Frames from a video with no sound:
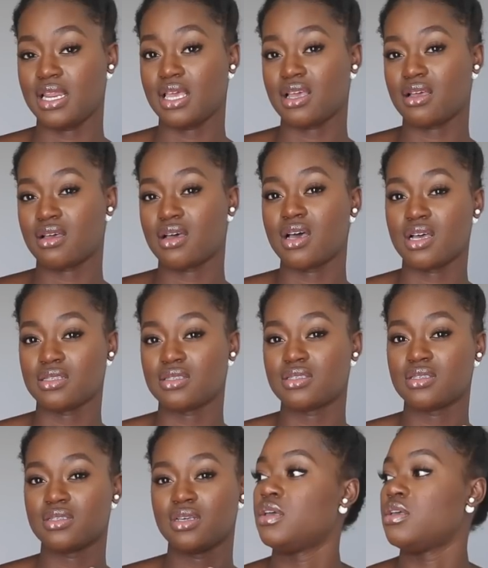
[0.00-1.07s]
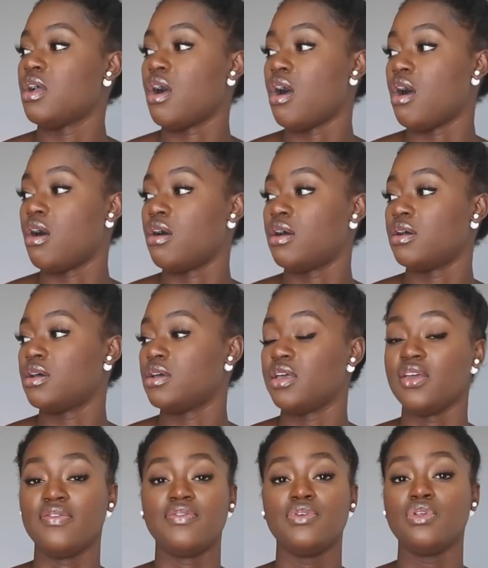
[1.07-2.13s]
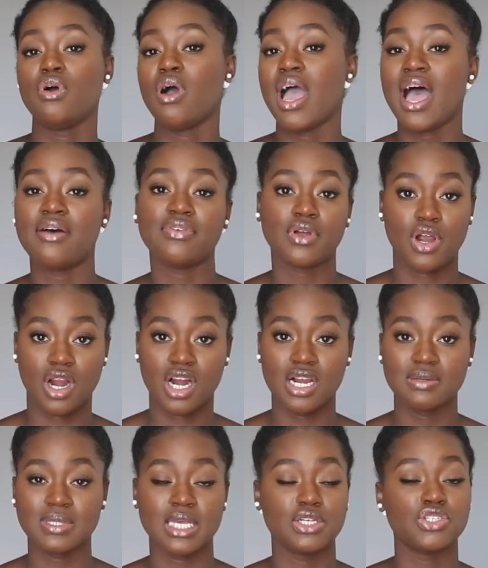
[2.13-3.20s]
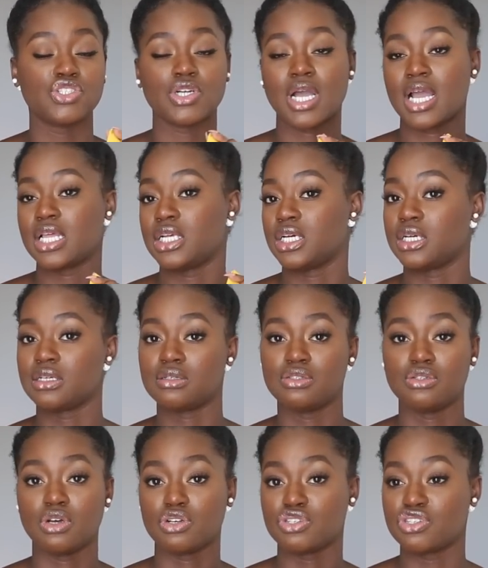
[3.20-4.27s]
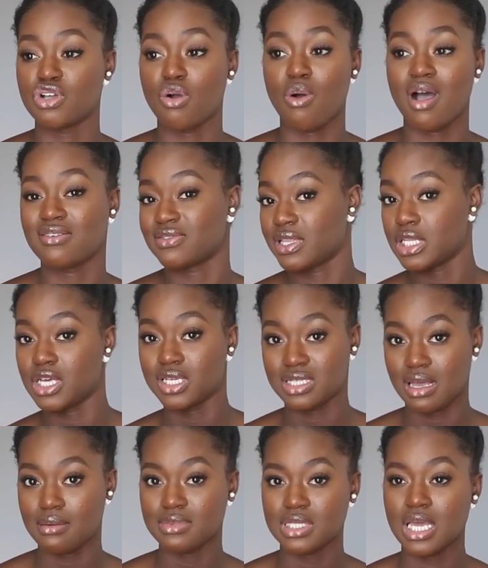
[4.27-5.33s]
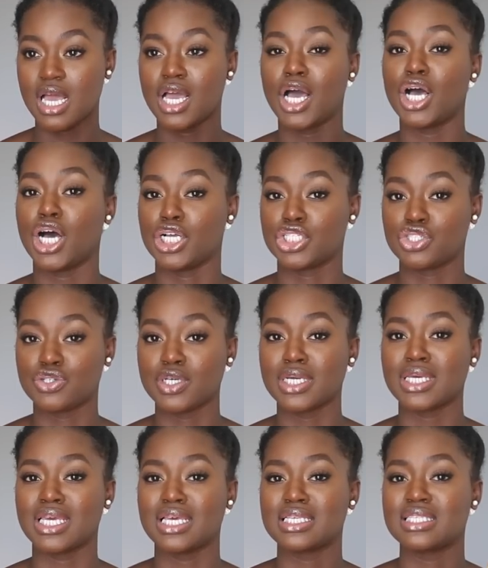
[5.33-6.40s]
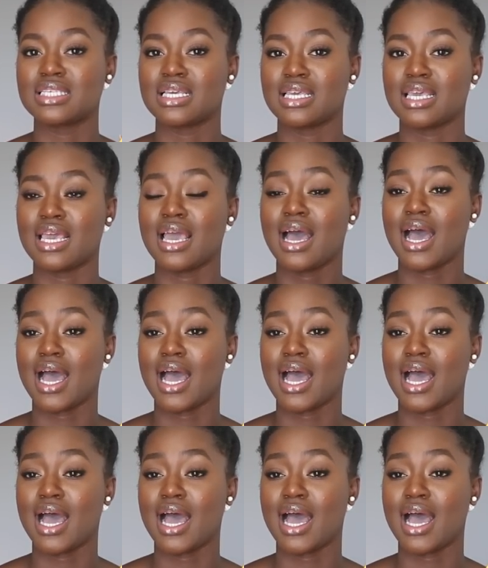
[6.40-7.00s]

and it cuts. Y'all, if you don't have curves and you're trying to, you know, show off a little something, a trick is to get